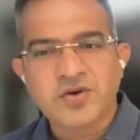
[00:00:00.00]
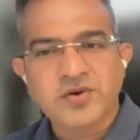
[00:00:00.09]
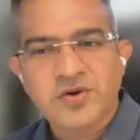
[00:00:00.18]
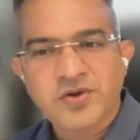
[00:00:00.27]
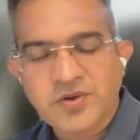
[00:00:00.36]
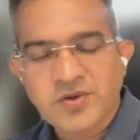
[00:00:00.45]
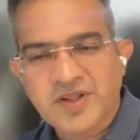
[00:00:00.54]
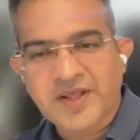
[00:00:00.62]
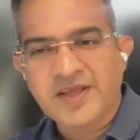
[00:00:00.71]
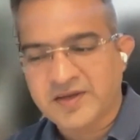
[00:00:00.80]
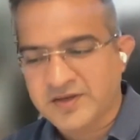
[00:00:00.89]
do, do you
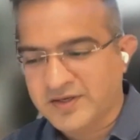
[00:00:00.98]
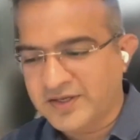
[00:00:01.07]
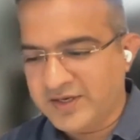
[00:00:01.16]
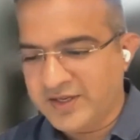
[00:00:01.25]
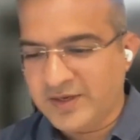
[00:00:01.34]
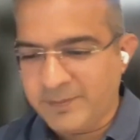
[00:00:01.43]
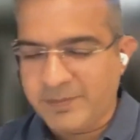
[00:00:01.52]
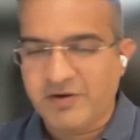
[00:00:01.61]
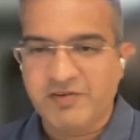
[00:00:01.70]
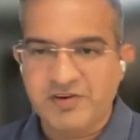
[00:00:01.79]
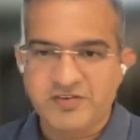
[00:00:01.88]
think in, in a
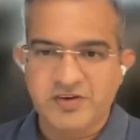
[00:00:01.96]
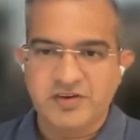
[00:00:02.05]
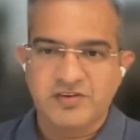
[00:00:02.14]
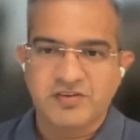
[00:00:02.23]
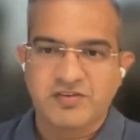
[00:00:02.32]
professional